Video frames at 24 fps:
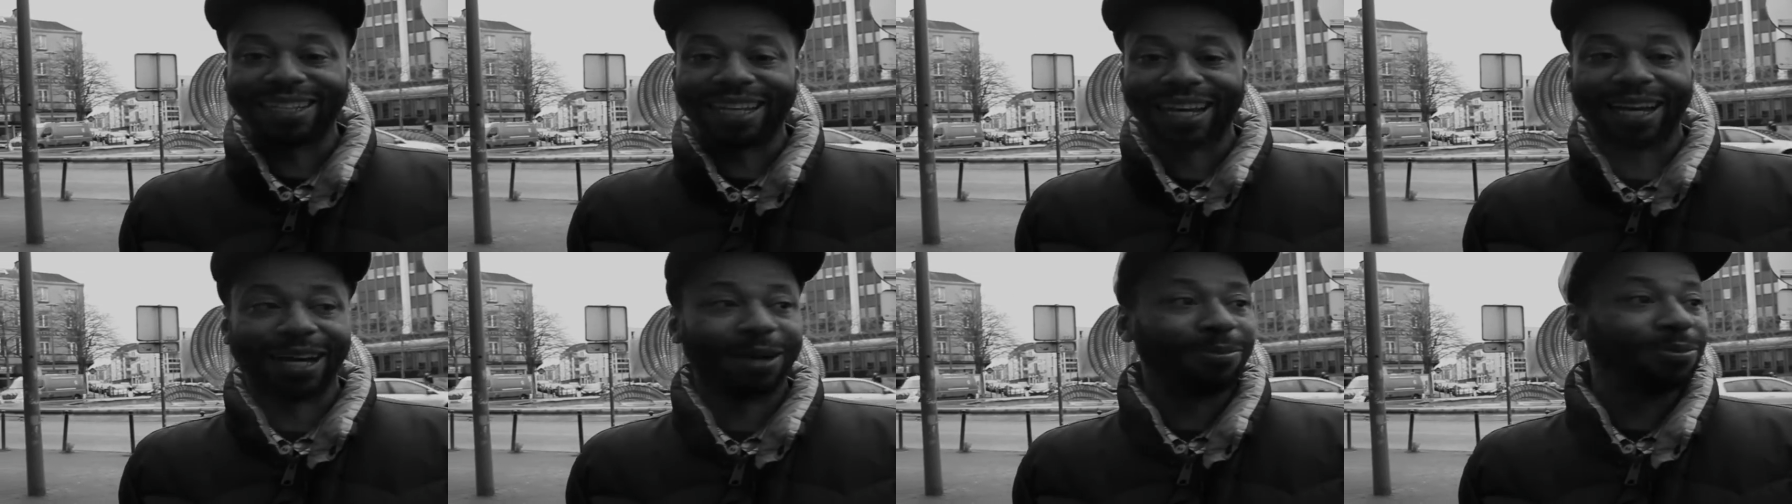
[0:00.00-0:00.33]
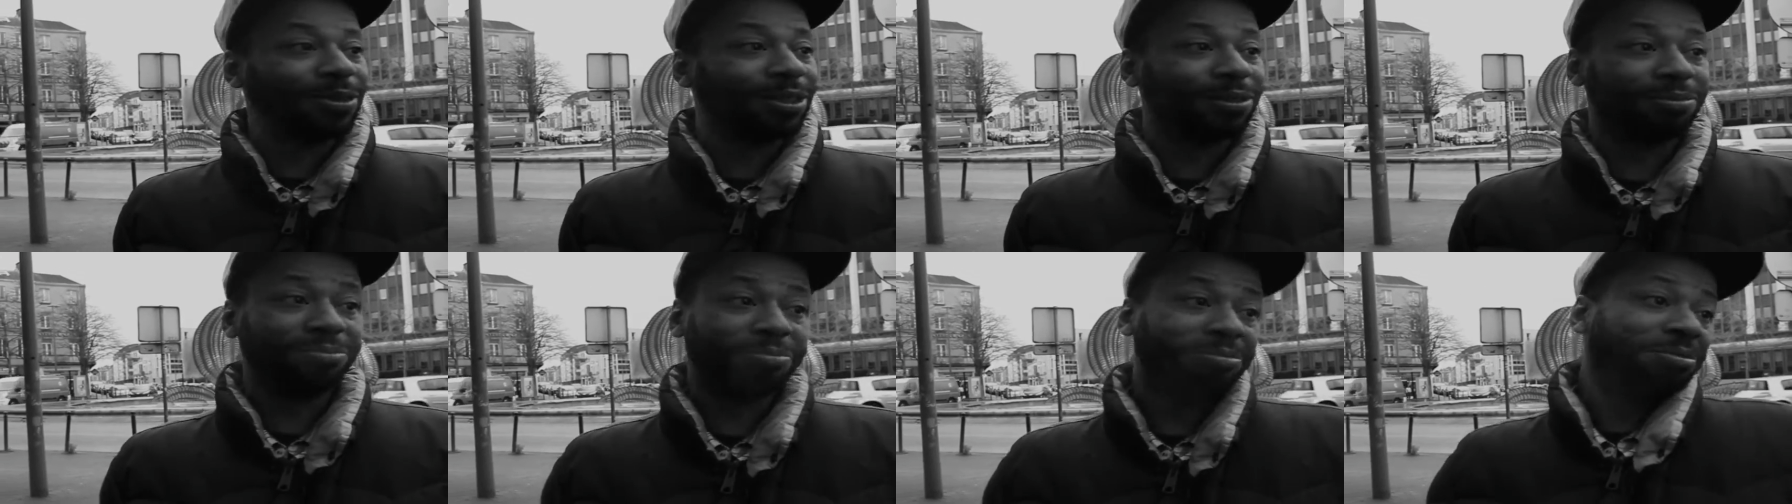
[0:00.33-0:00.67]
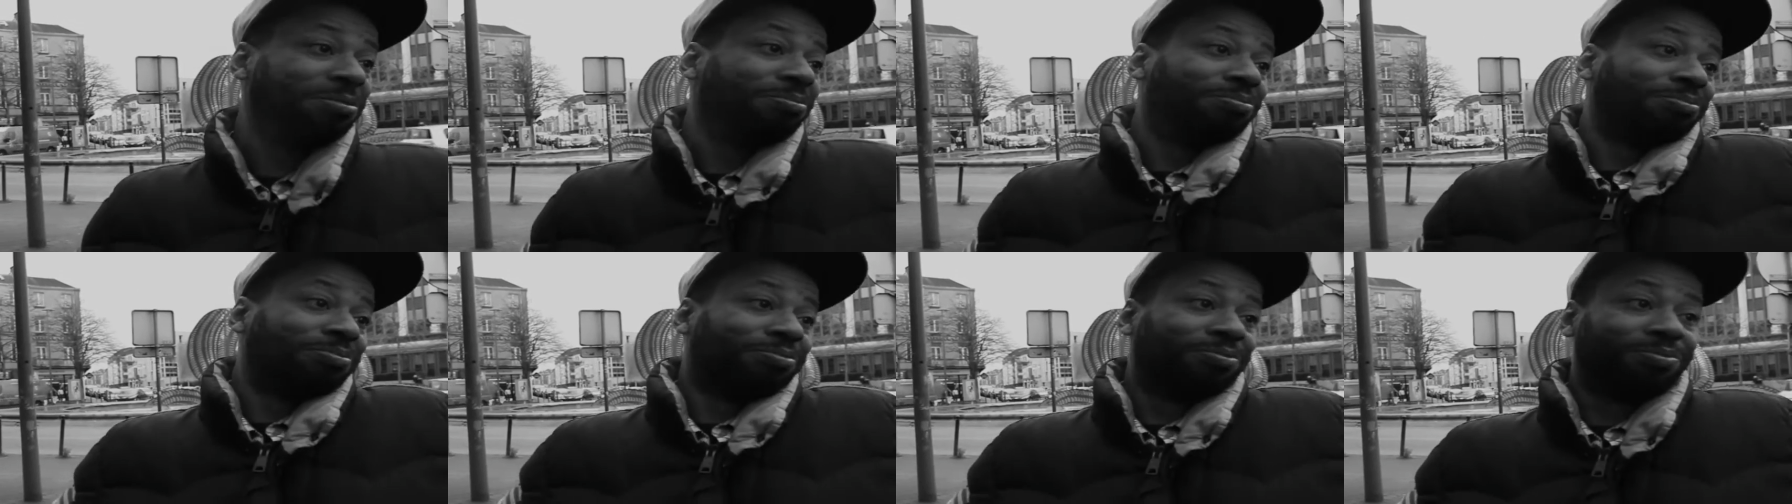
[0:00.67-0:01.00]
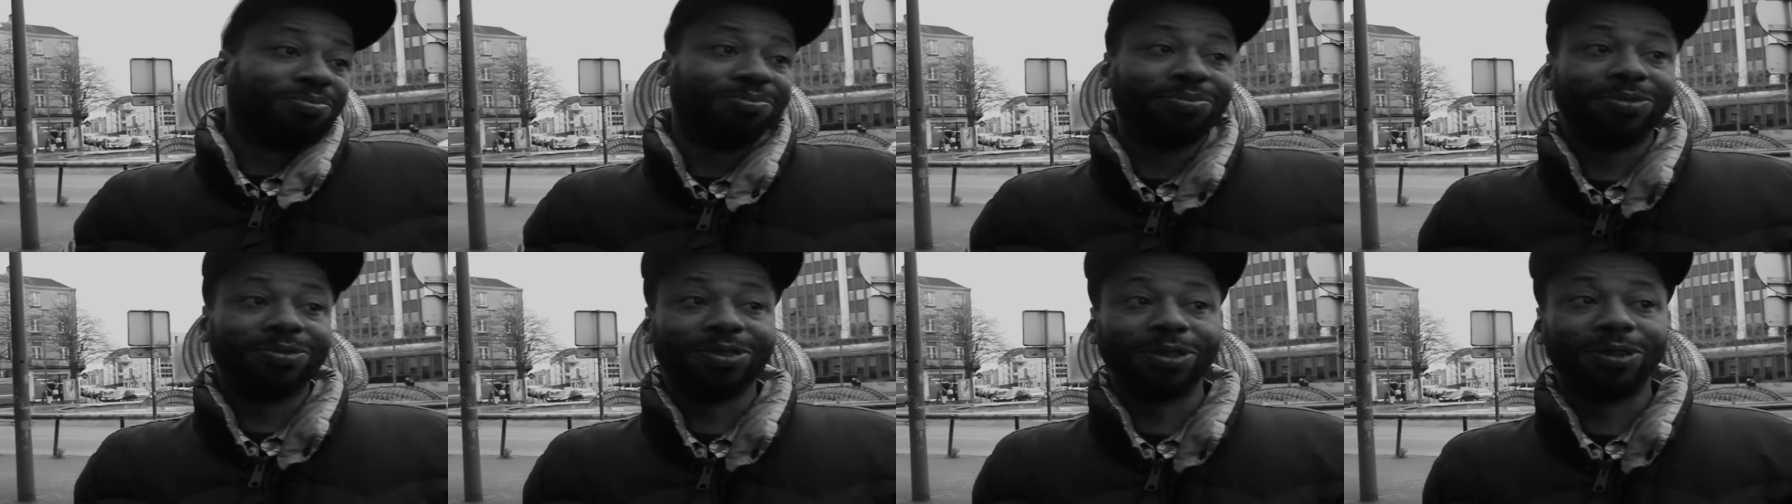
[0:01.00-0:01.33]
camera.
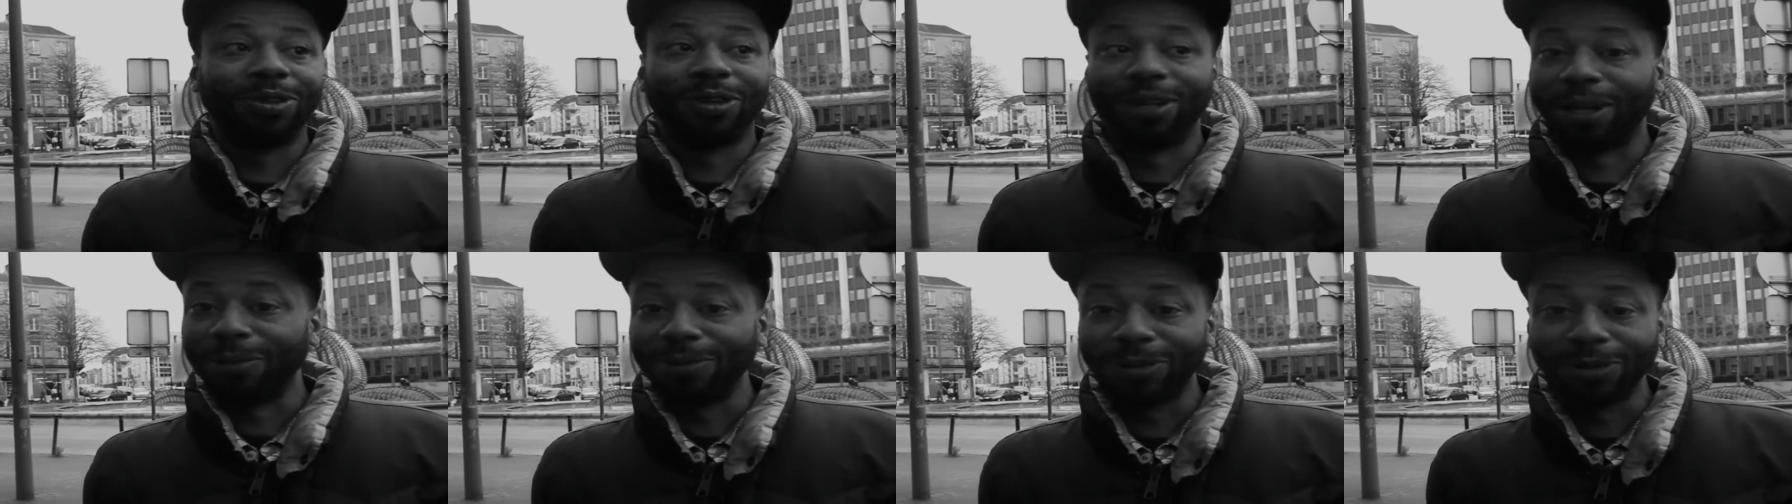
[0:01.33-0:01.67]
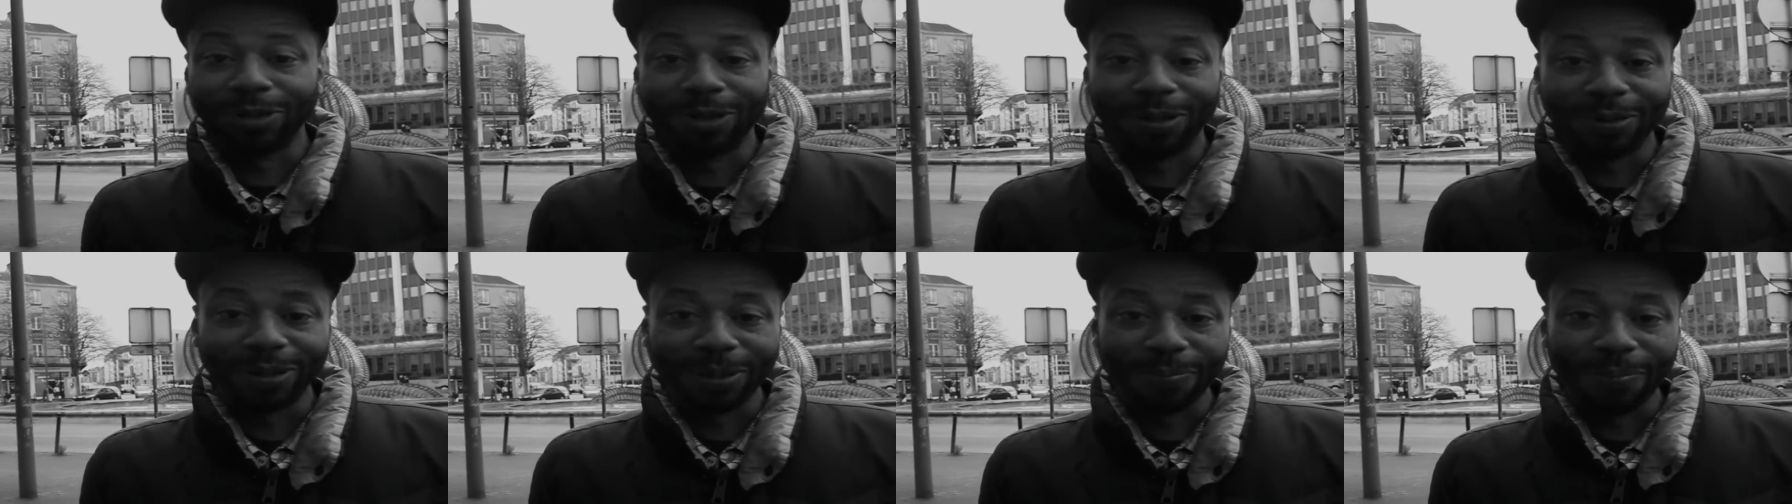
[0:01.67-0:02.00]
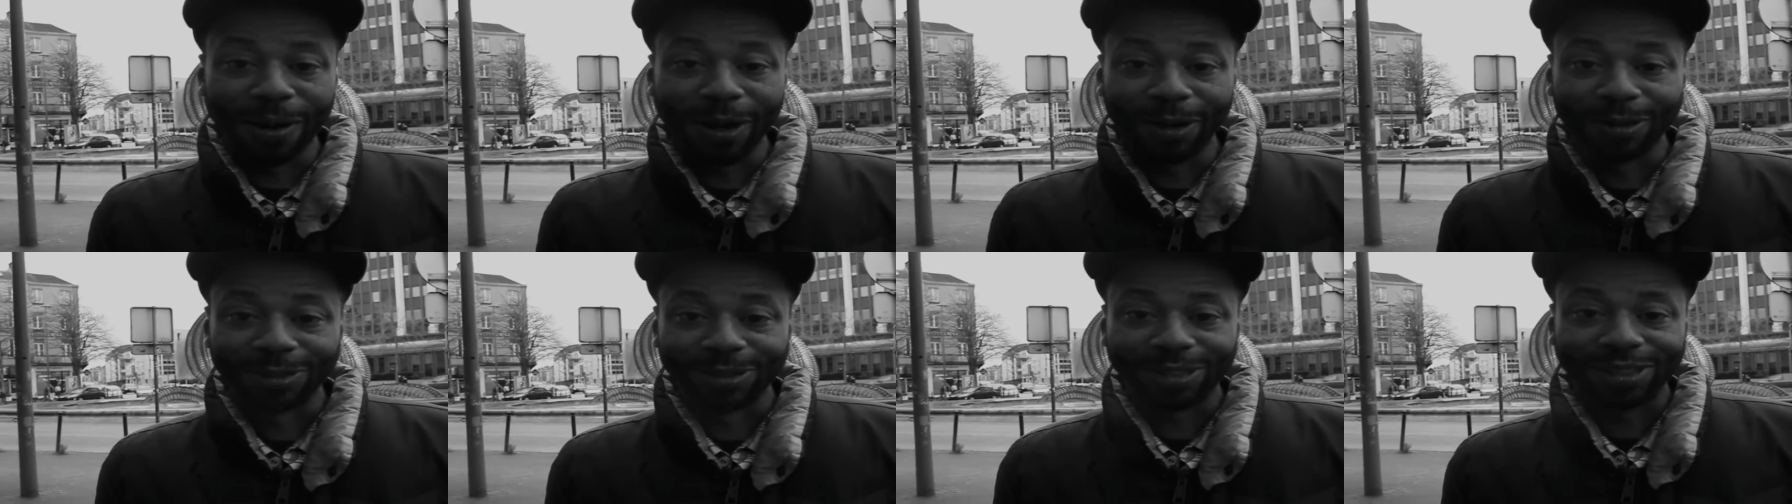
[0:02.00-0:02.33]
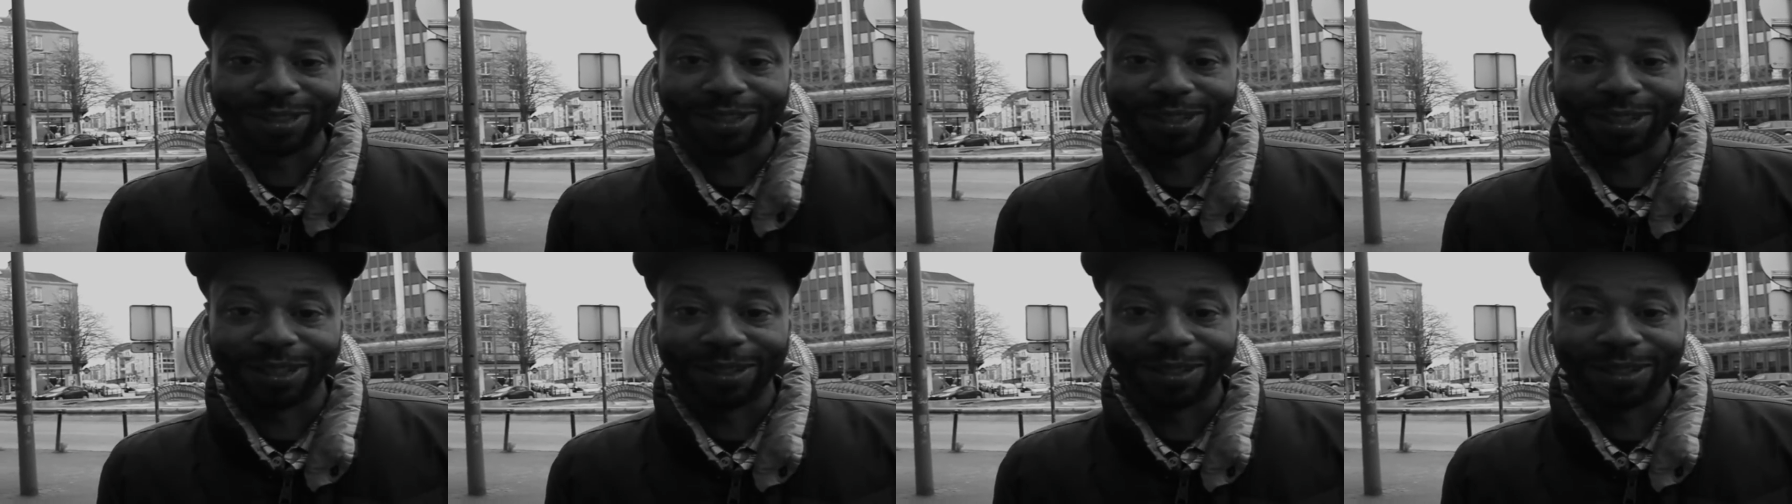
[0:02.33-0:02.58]
I'm doing, I'm doing the most, you